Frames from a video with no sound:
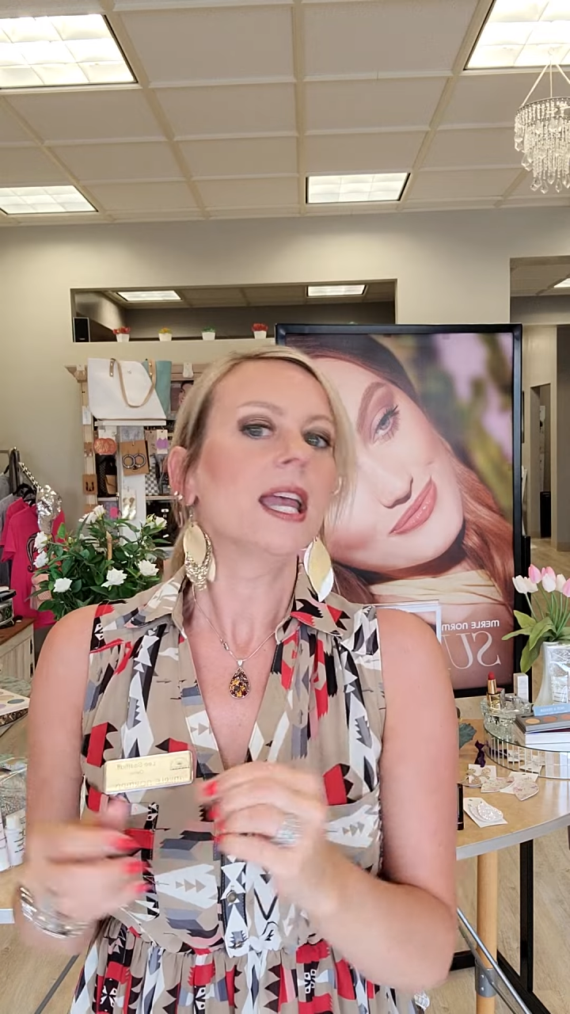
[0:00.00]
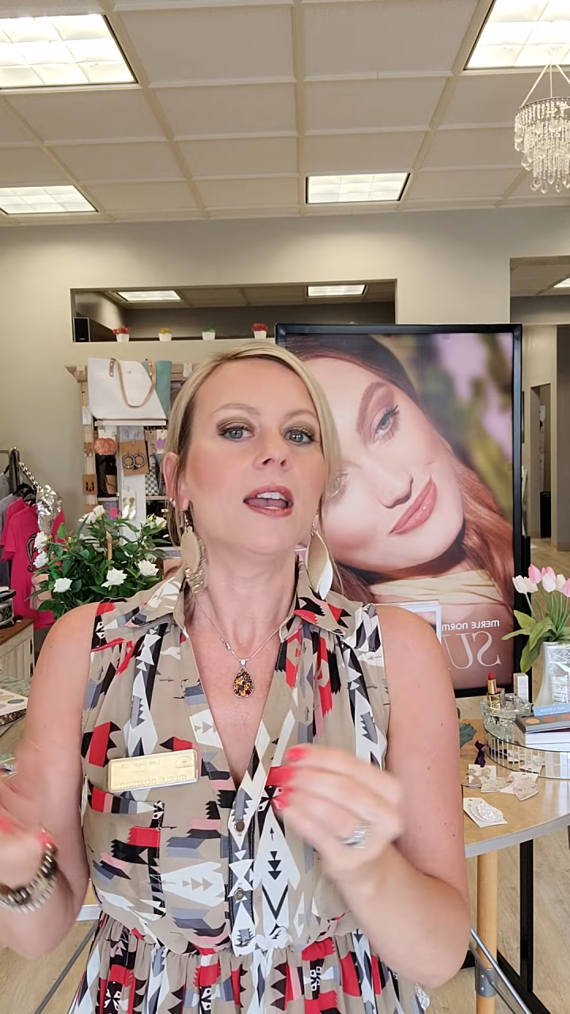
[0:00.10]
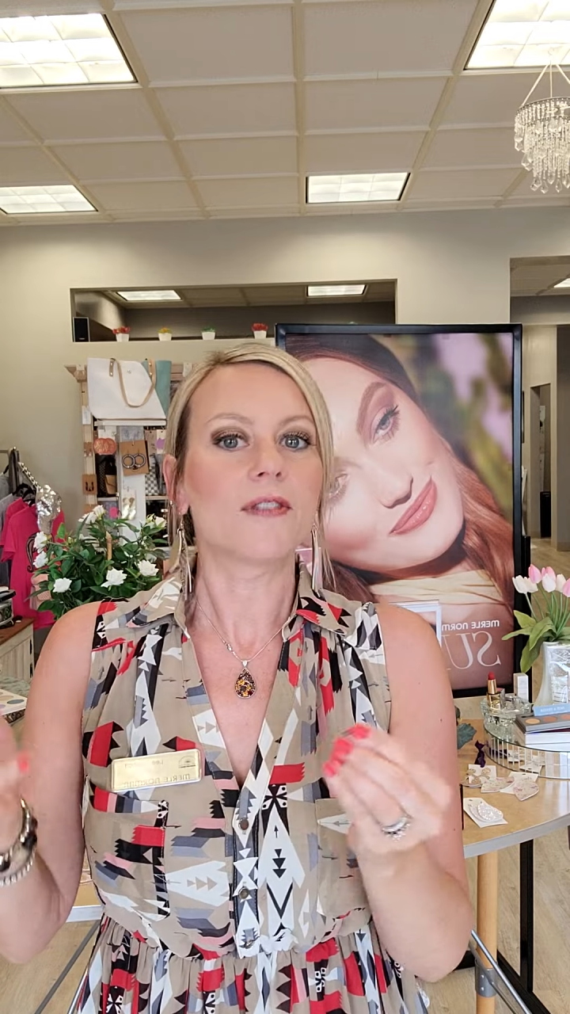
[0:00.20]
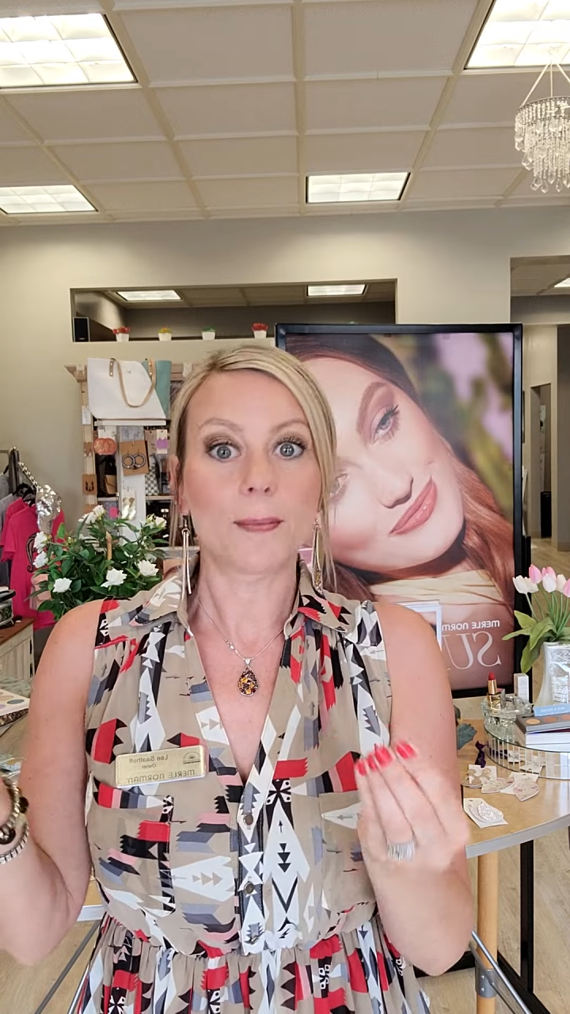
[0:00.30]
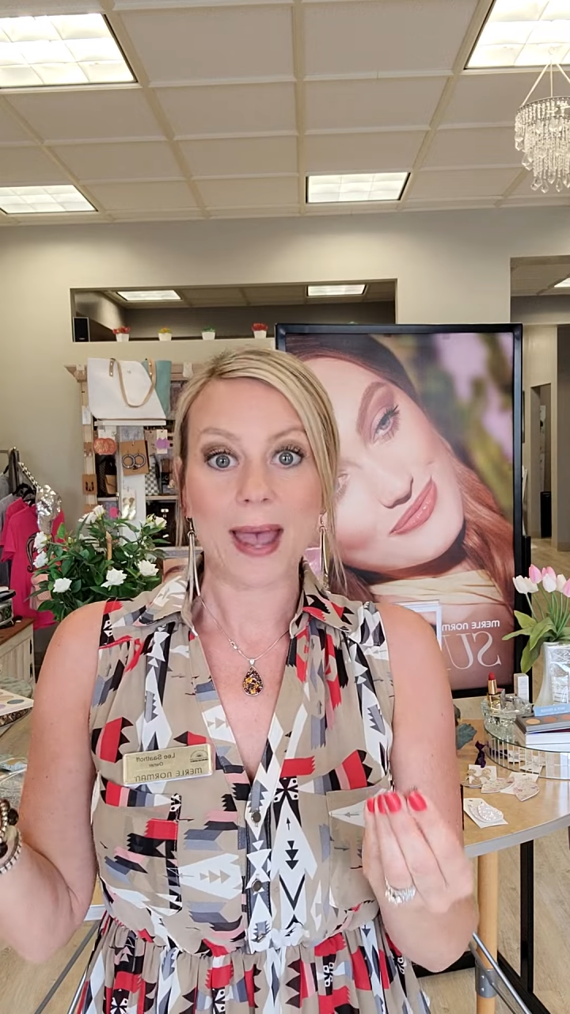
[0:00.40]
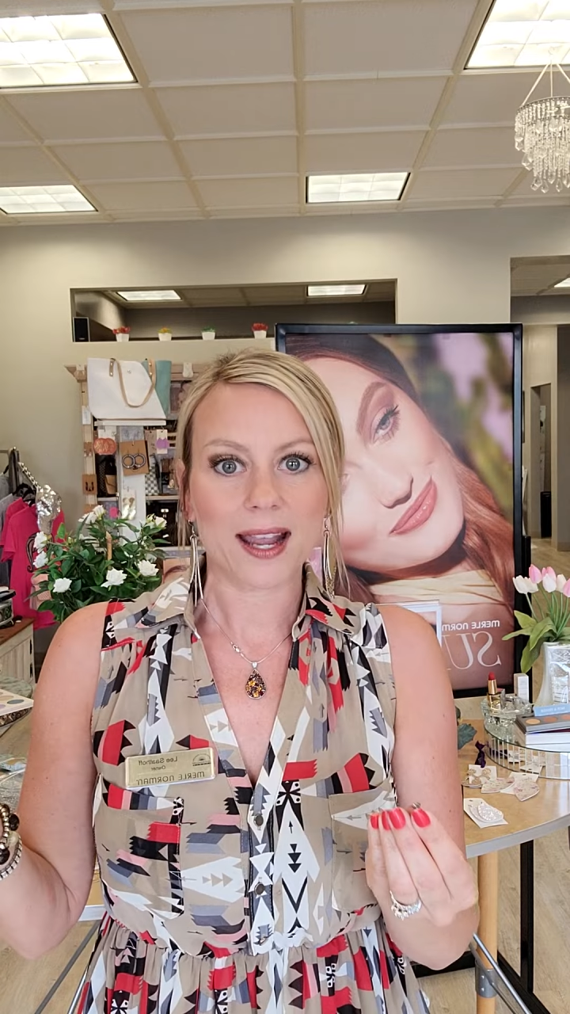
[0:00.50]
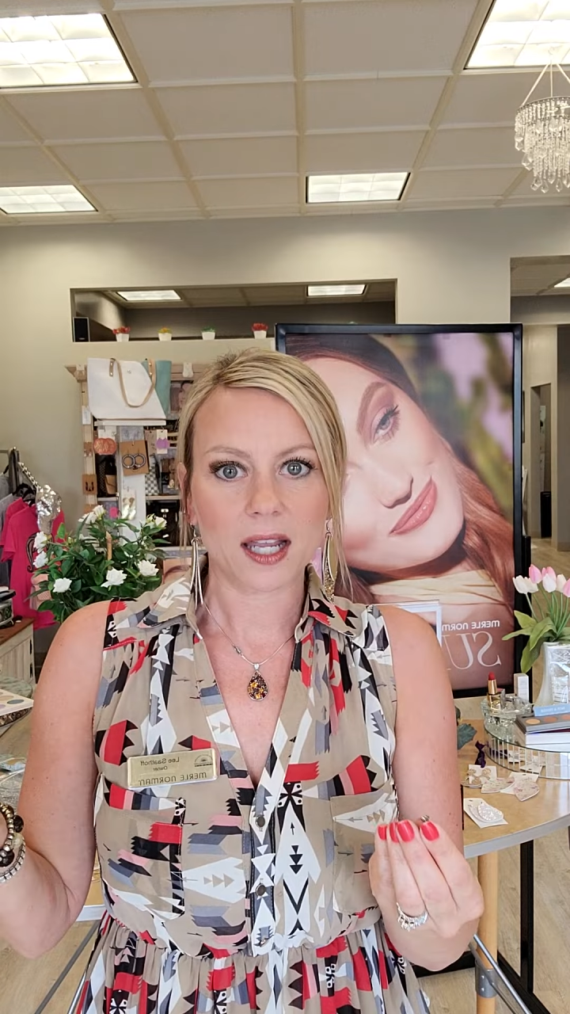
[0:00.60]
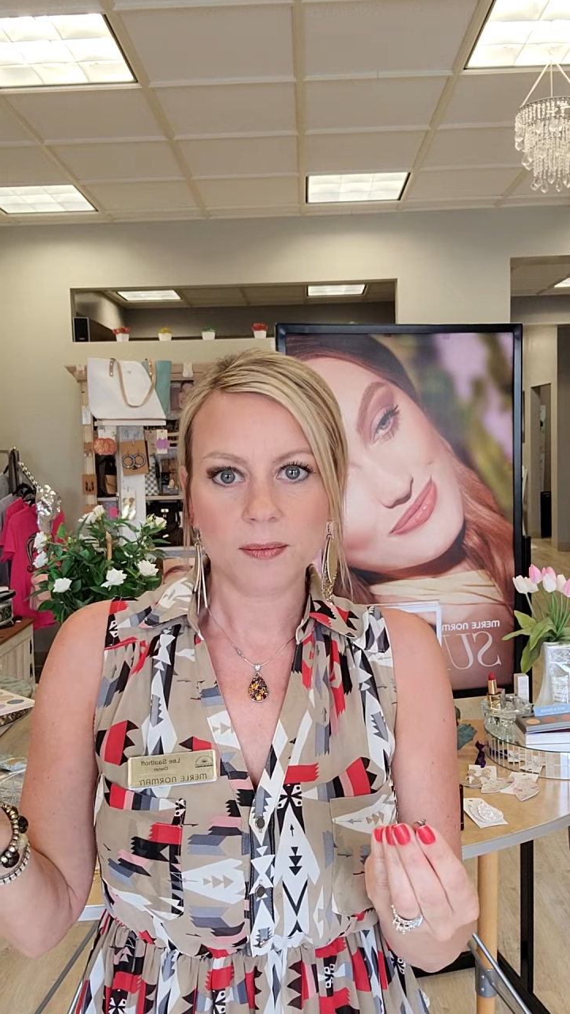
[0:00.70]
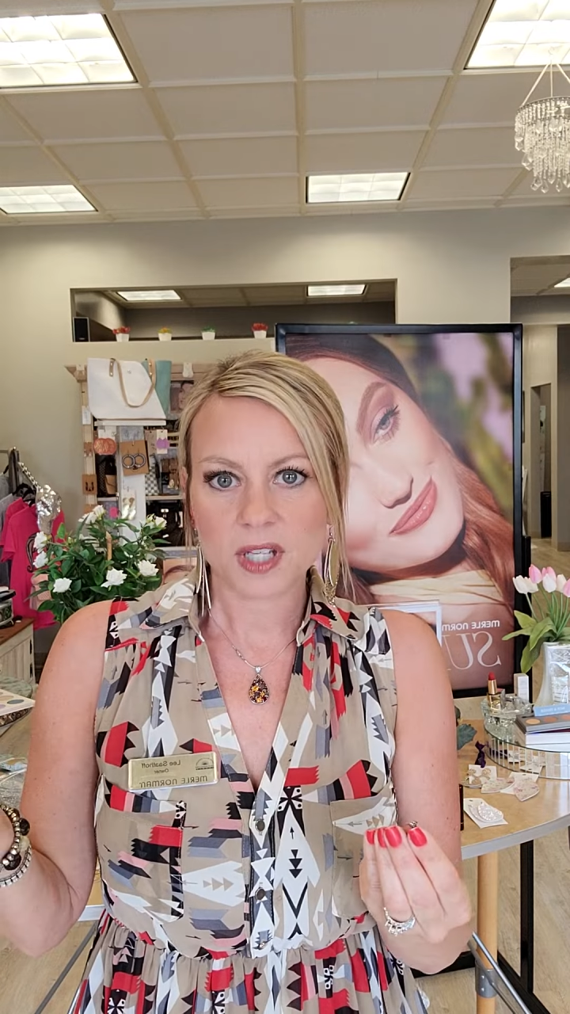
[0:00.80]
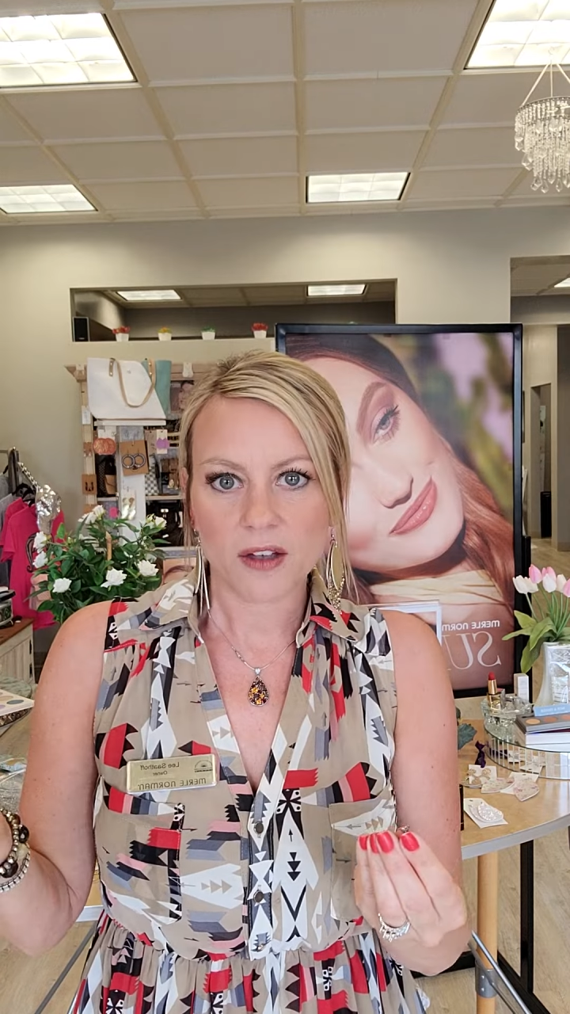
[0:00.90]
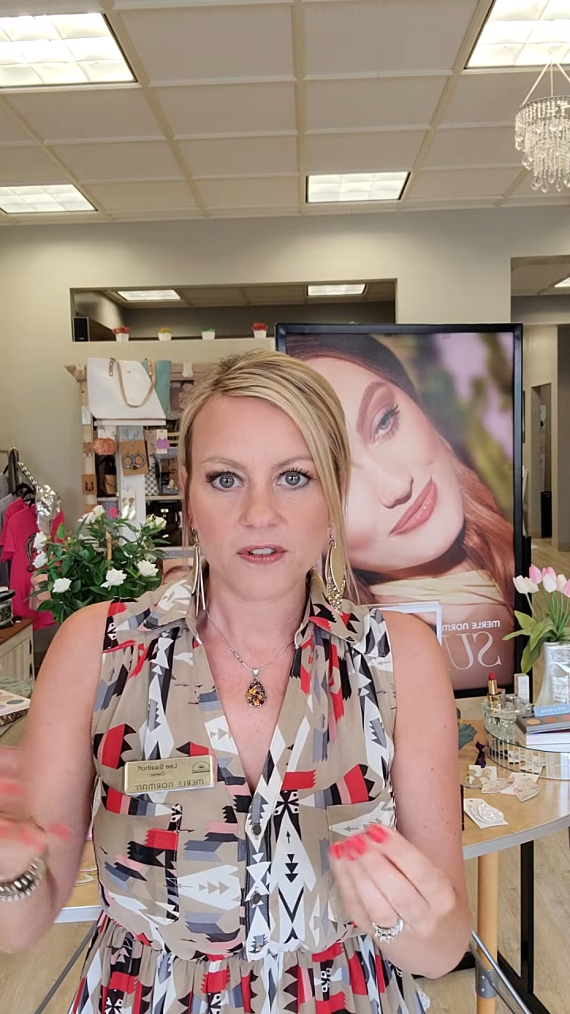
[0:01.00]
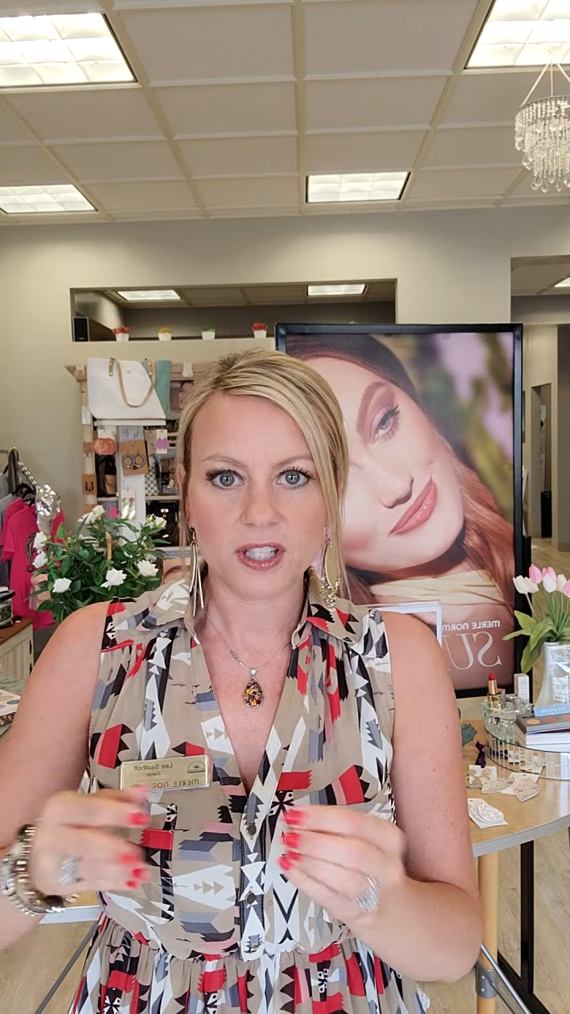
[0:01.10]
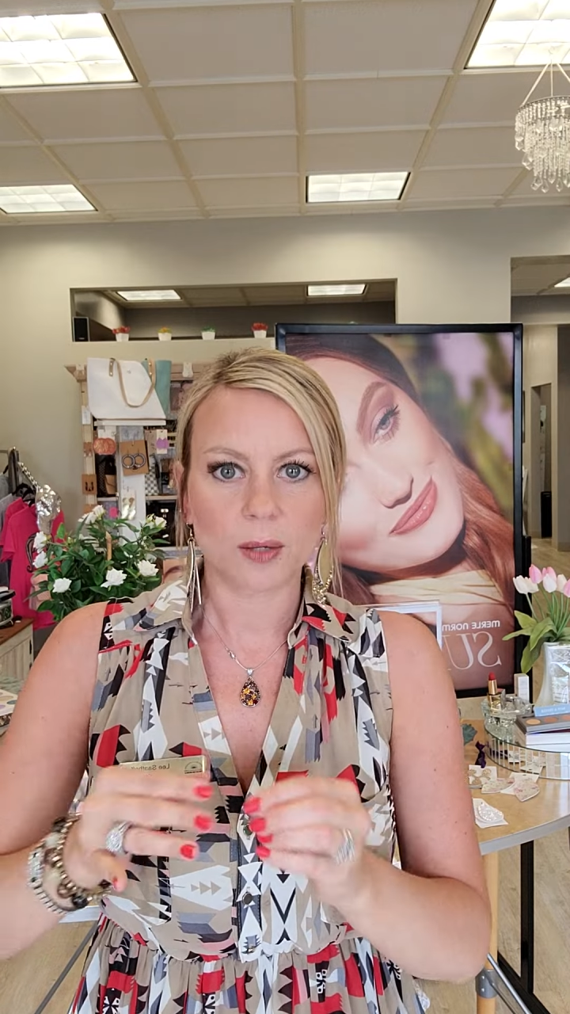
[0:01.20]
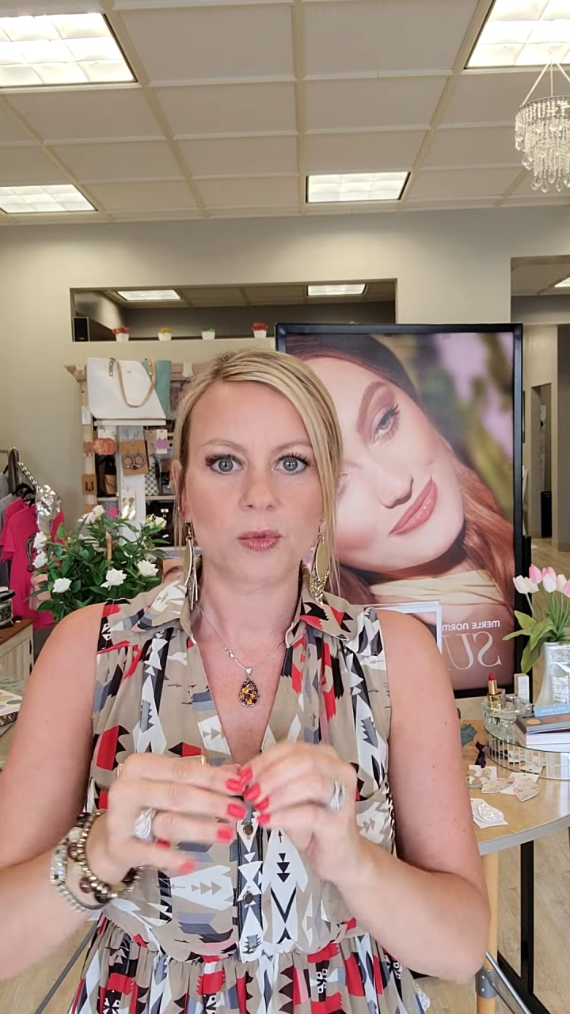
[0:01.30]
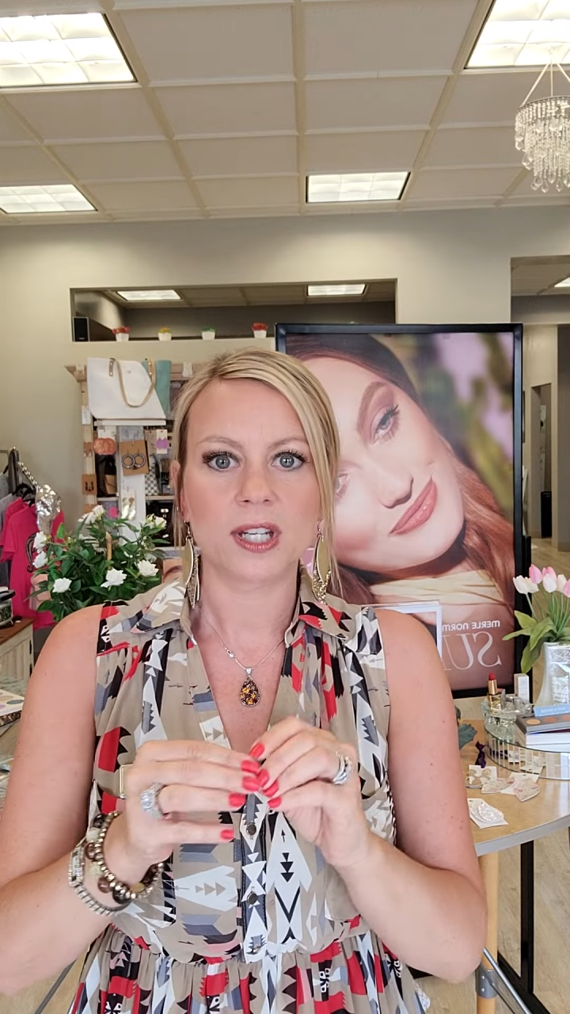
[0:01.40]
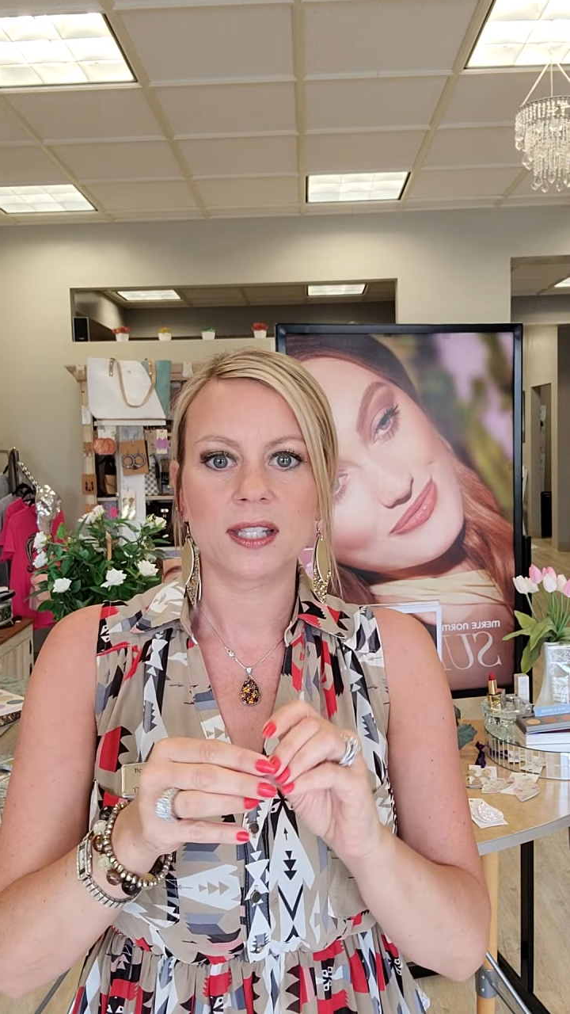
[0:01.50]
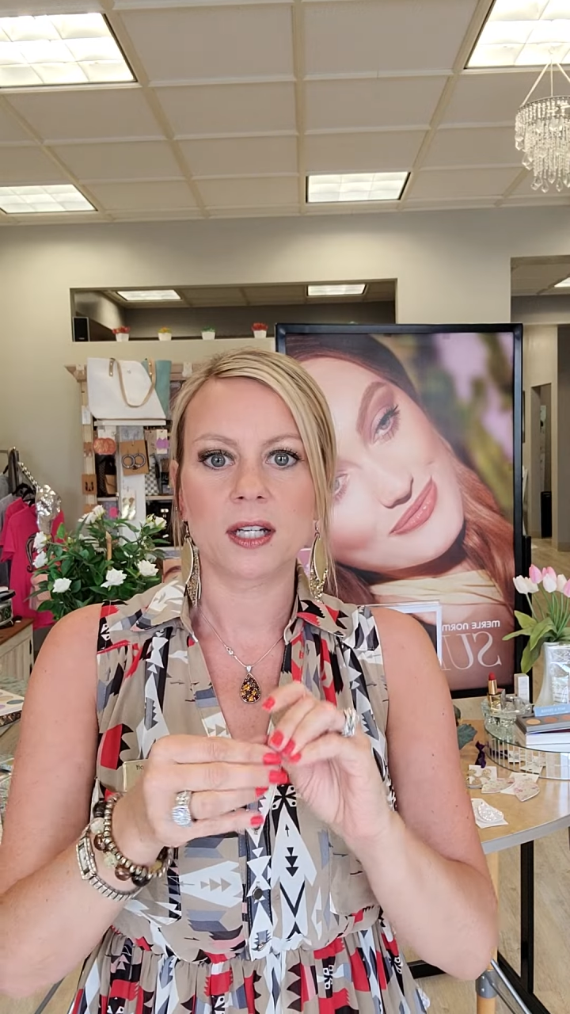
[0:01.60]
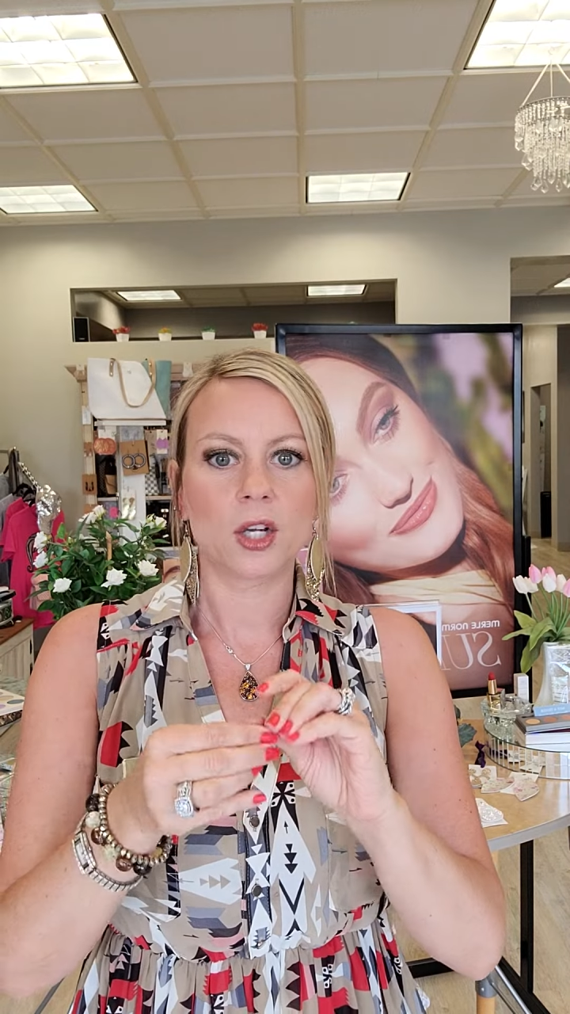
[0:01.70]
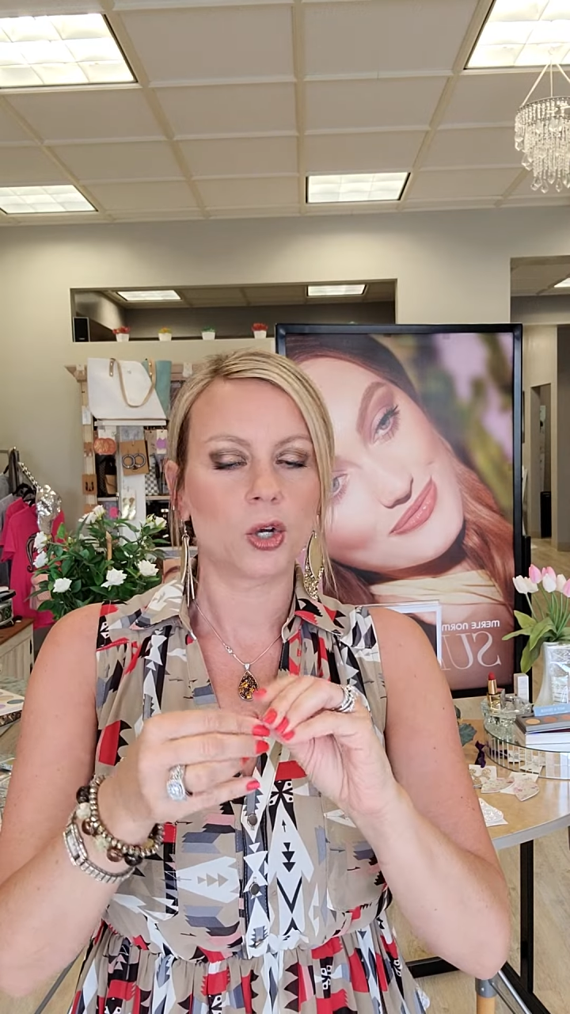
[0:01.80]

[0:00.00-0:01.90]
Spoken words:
If the back comes off for some reason,